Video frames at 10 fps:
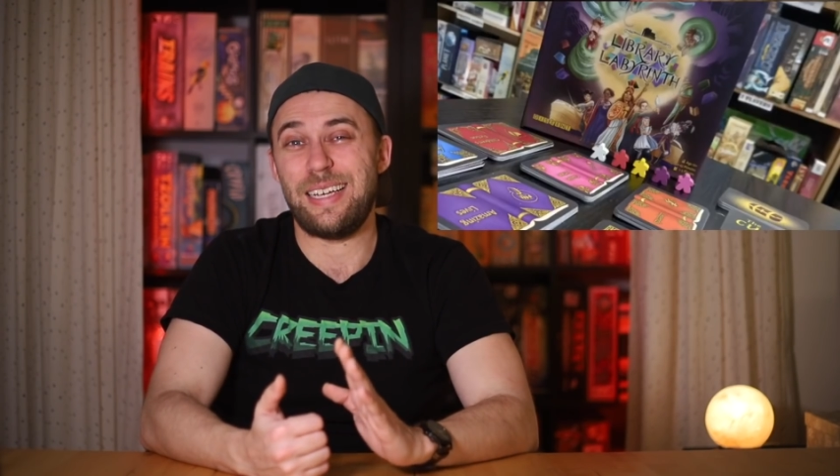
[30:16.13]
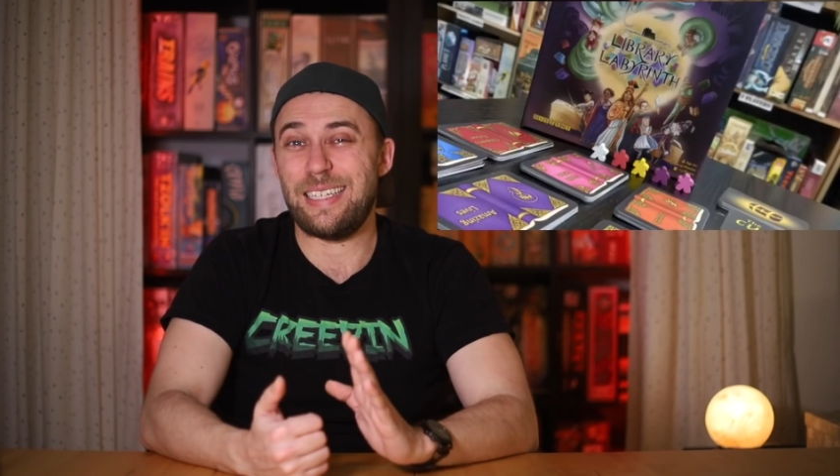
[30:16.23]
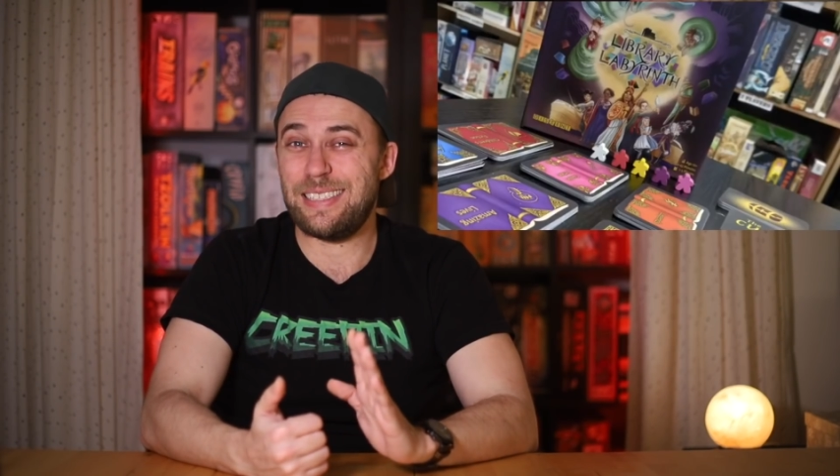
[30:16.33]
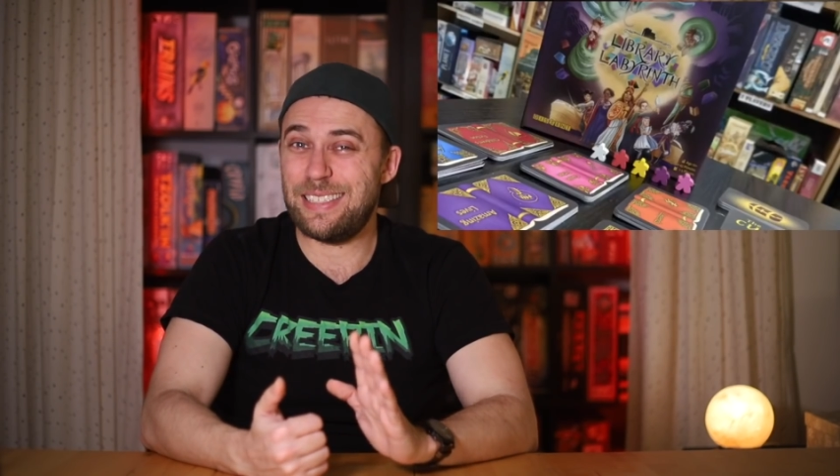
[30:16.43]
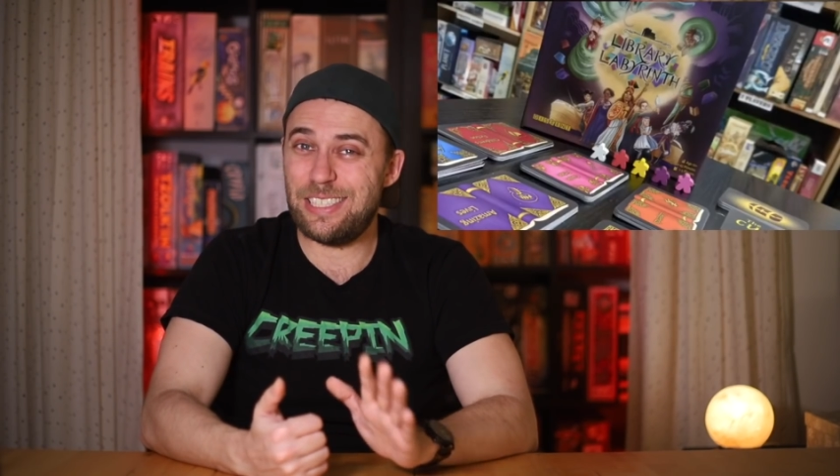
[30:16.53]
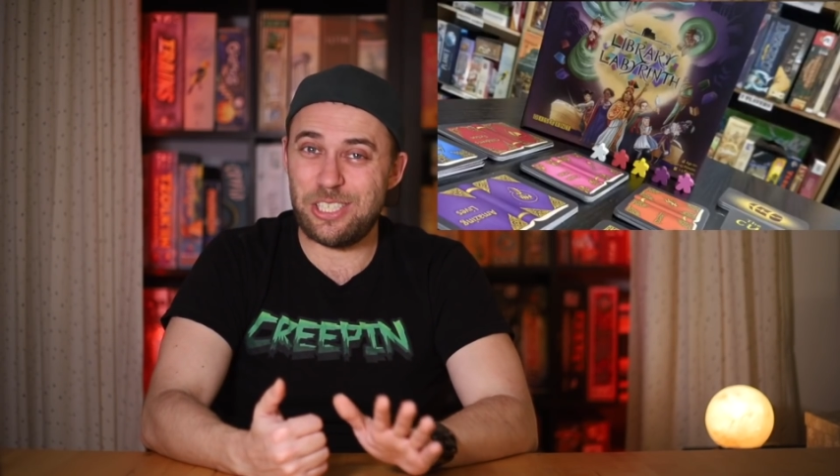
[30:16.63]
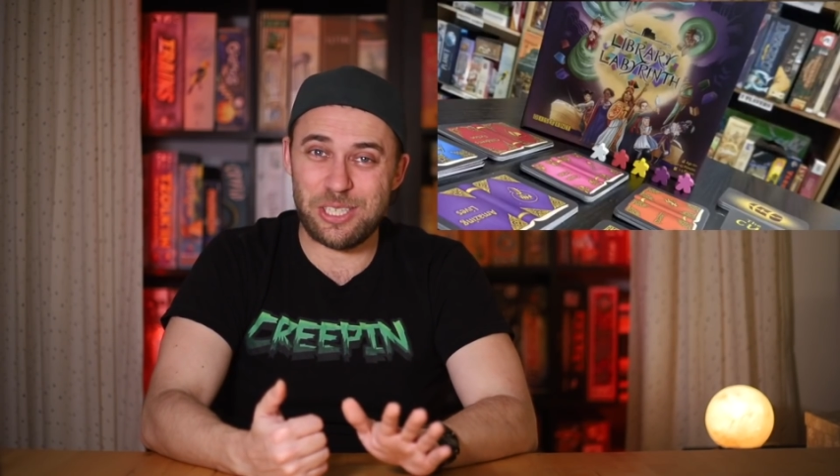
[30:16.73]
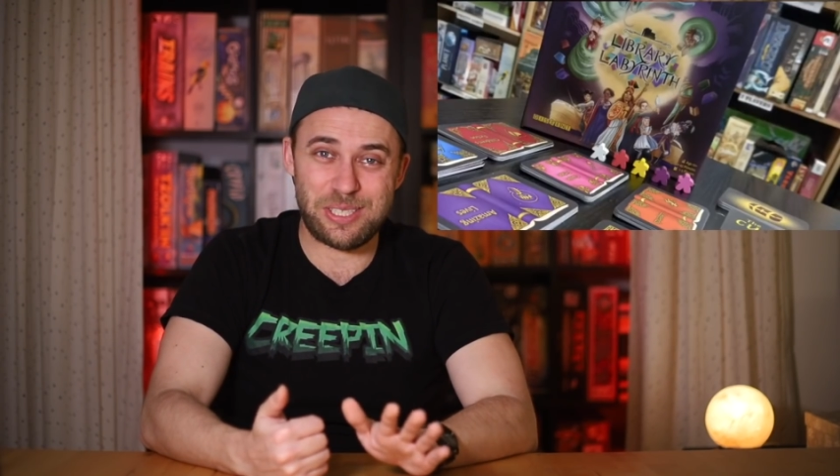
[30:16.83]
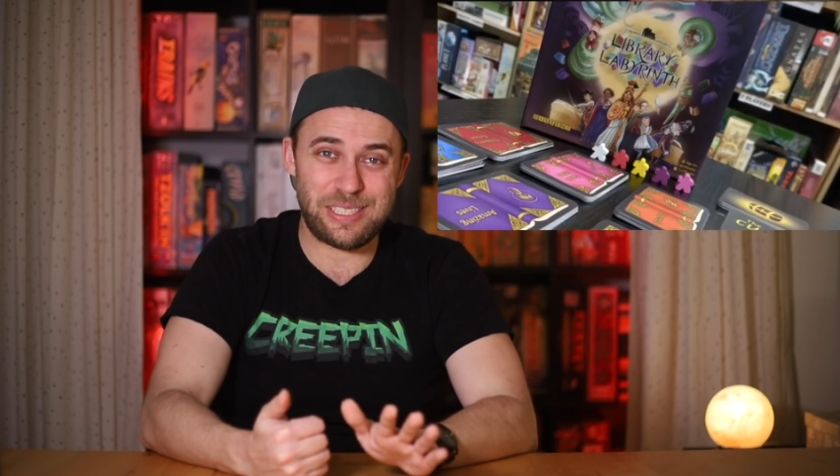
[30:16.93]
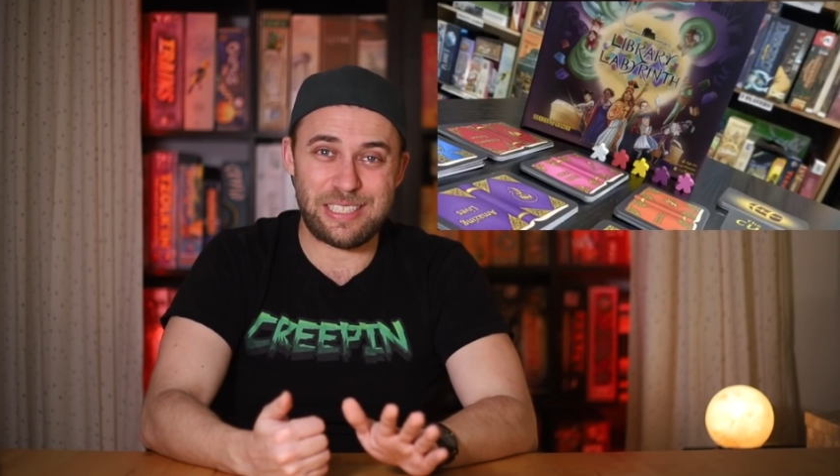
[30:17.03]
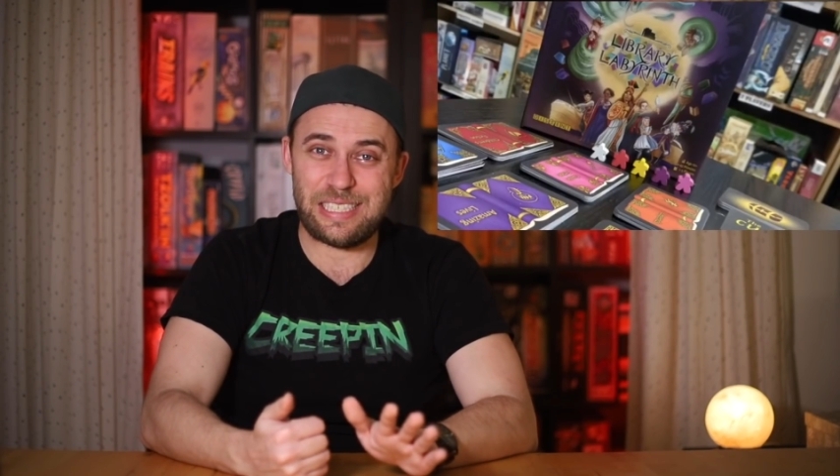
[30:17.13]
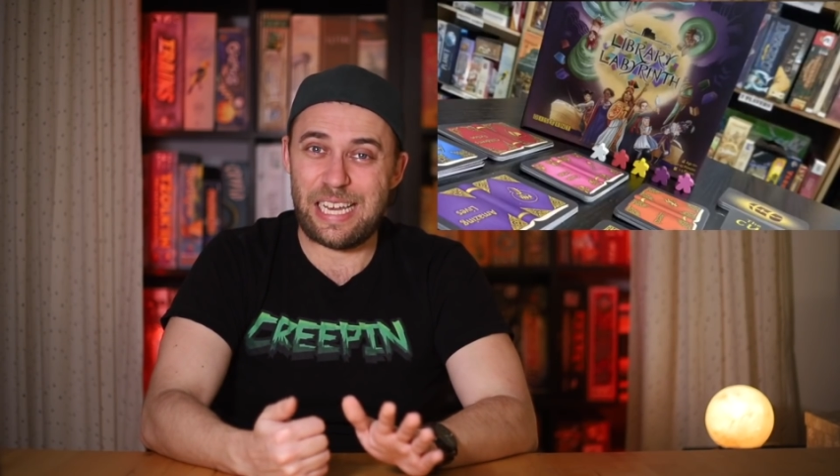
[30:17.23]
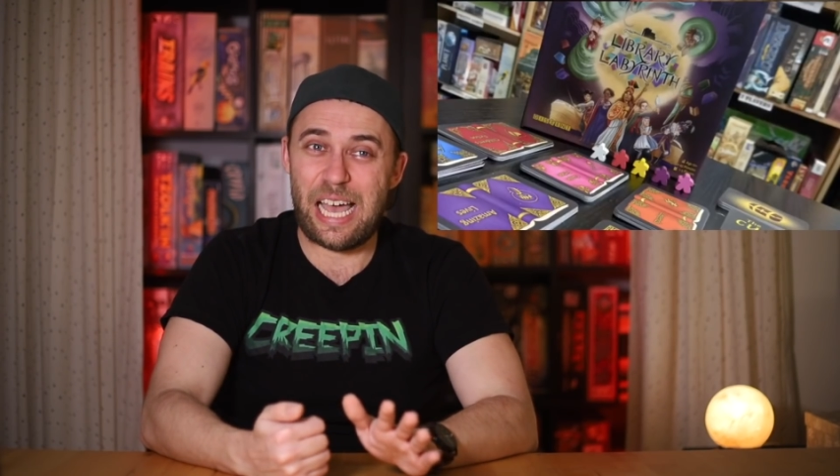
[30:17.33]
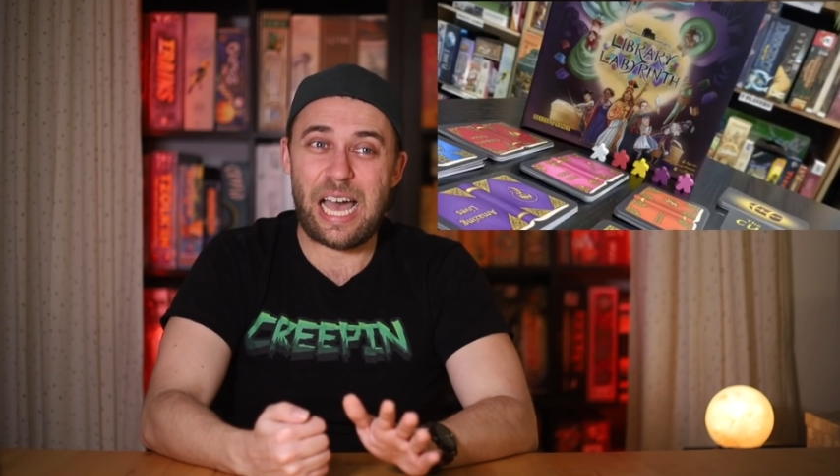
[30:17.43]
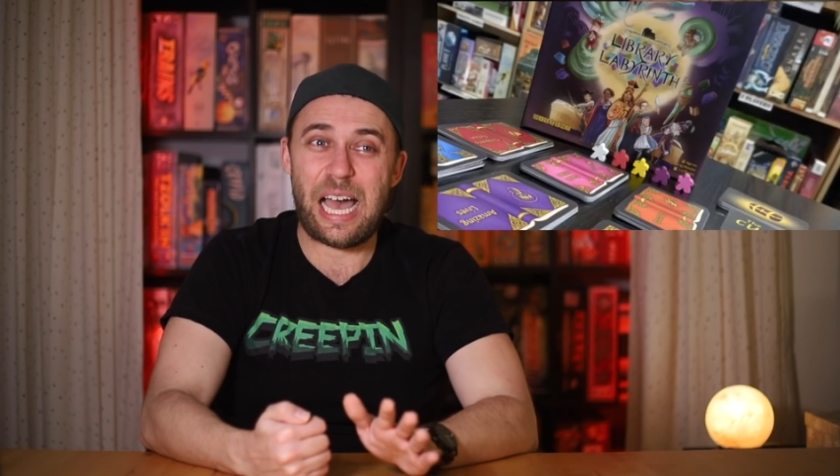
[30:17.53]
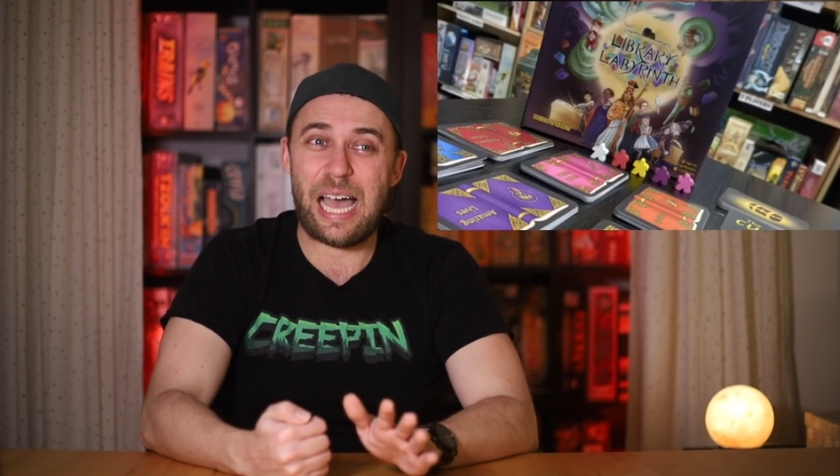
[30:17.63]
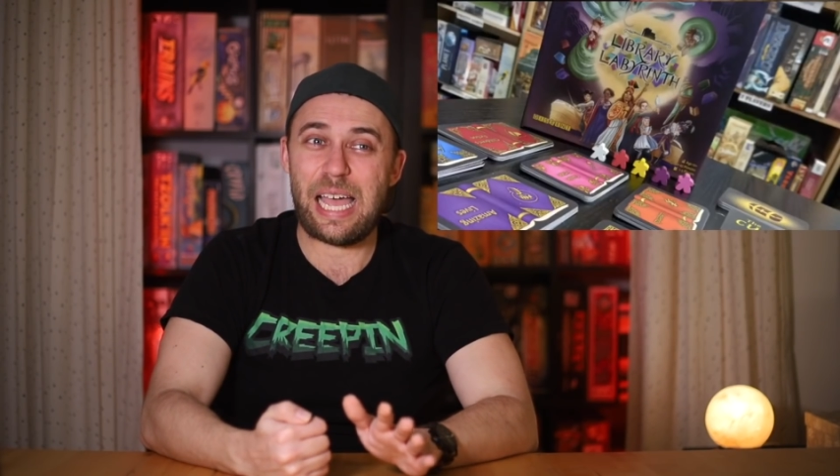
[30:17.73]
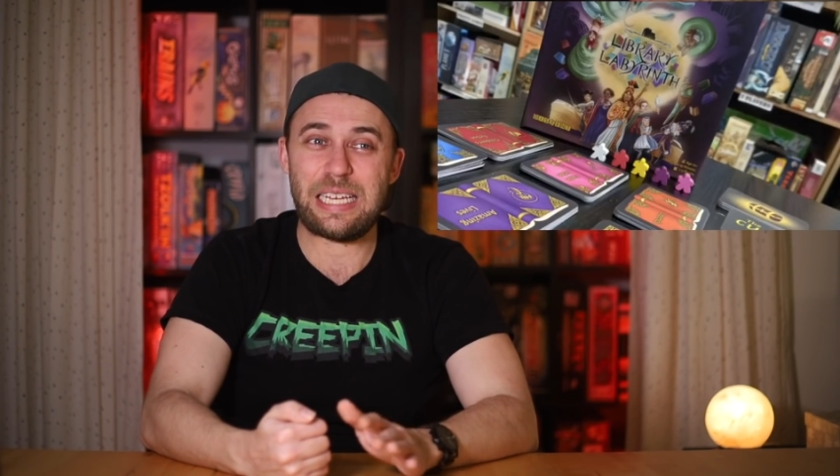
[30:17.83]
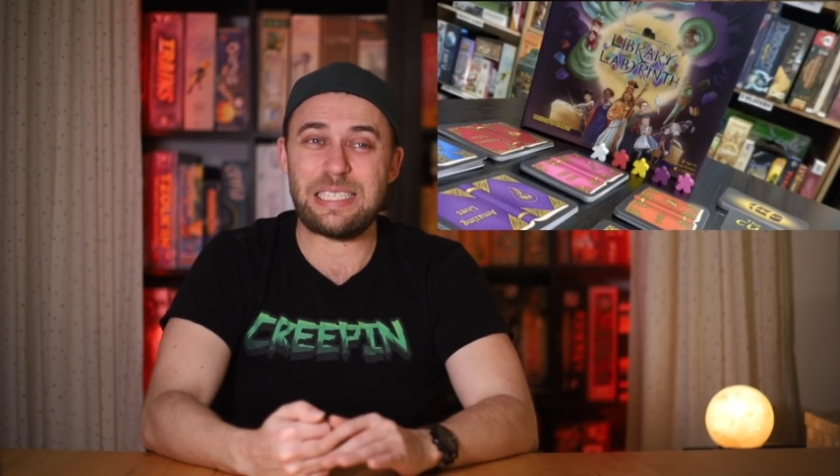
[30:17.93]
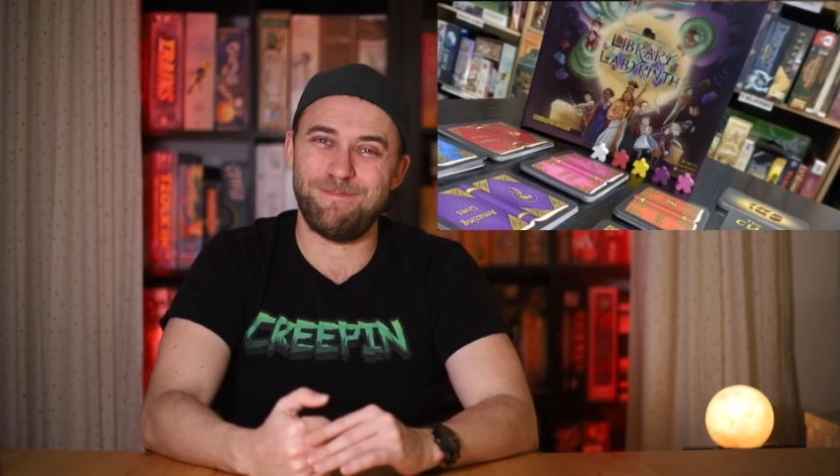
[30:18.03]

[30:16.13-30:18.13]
it's just not,